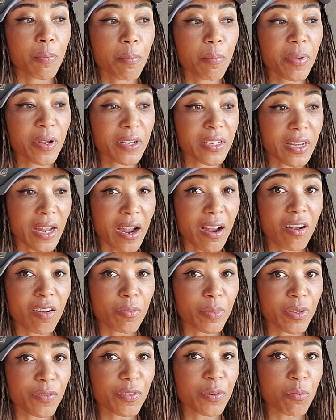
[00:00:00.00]
But now I'm
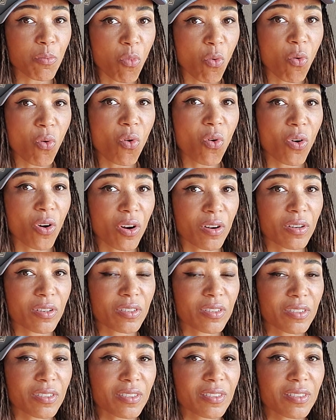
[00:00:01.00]
even more
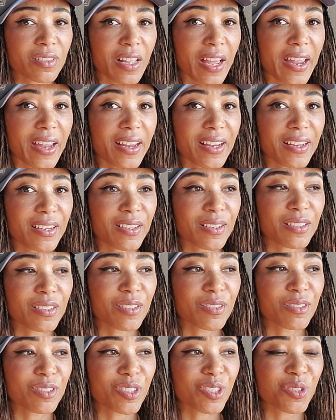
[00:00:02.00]
like
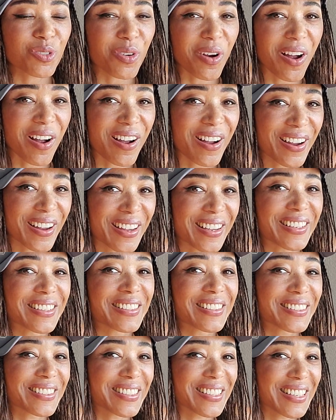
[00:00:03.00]
strong
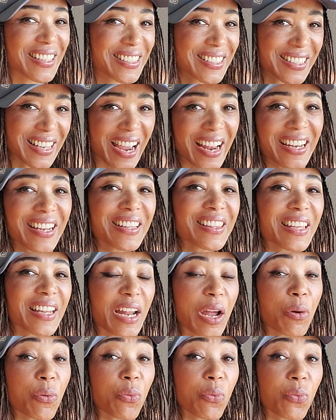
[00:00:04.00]
and excited that
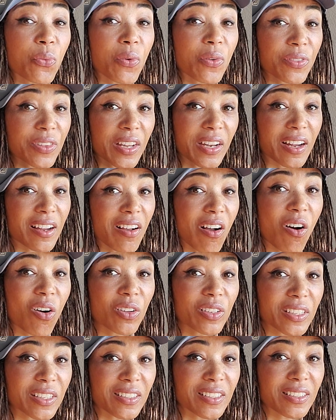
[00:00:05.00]
I that I
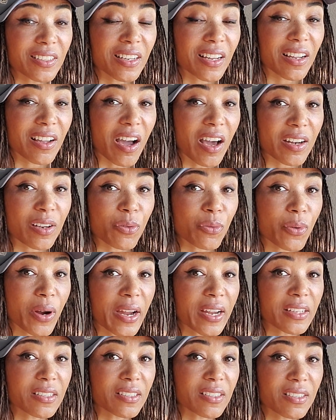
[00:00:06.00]
called it and I got it
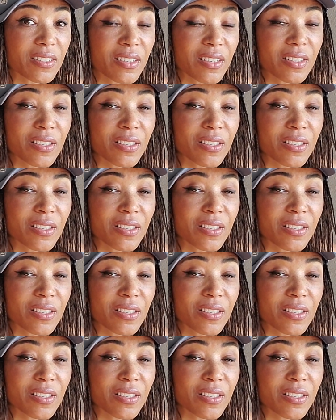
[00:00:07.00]
right.